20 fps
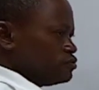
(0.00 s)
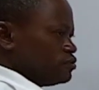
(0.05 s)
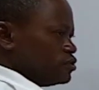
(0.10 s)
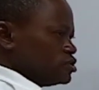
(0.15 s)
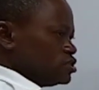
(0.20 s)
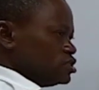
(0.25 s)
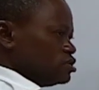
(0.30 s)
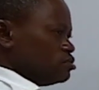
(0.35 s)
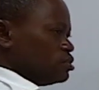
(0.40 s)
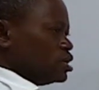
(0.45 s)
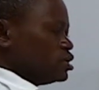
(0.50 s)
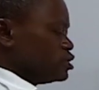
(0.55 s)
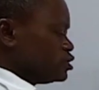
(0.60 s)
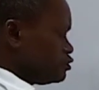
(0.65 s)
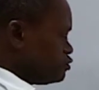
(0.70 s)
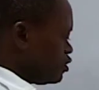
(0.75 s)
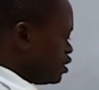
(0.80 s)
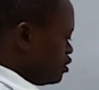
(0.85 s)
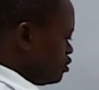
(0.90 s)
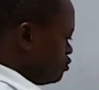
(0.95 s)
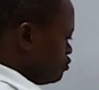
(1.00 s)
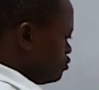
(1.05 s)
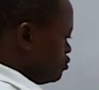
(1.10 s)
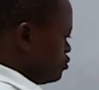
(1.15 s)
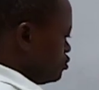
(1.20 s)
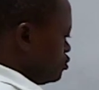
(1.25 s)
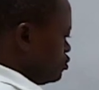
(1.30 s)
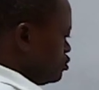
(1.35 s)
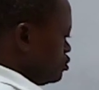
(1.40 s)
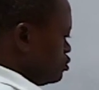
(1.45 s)
40 minus 5
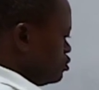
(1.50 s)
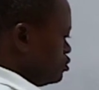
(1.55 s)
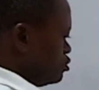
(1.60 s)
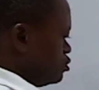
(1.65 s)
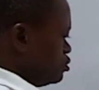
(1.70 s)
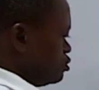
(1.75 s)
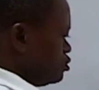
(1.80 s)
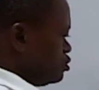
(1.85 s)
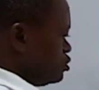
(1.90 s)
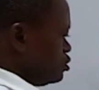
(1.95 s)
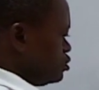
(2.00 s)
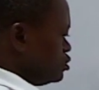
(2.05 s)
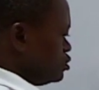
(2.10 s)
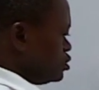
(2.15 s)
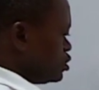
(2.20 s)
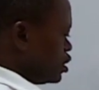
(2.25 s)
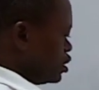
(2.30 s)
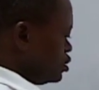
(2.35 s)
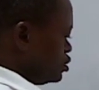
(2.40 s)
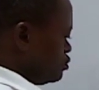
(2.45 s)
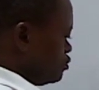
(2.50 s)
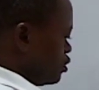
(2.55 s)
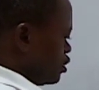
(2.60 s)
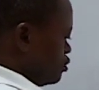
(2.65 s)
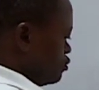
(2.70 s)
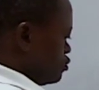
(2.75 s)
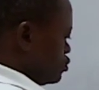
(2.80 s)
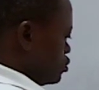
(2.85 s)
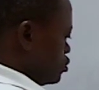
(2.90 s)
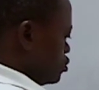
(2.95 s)
is
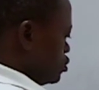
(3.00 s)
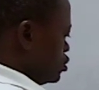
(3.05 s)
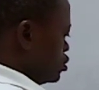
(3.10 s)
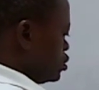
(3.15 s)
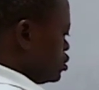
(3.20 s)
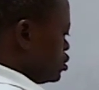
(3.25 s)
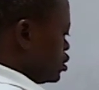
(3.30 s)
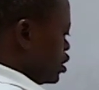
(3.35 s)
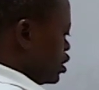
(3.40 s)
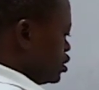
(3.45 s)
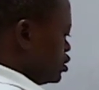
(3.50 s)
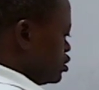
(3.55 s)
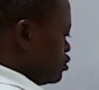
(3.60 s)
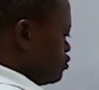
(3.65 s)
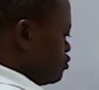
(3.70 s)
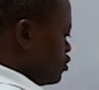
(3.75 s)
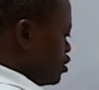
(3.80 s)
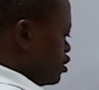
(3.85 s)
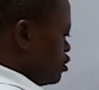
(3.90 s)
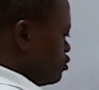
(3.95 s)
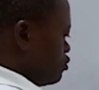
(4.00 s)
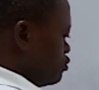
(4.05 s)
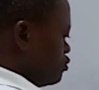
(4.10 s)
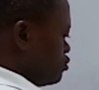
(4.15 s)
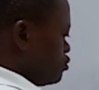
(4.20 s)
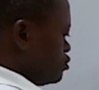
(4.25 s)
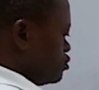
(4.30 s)
35. So this is 35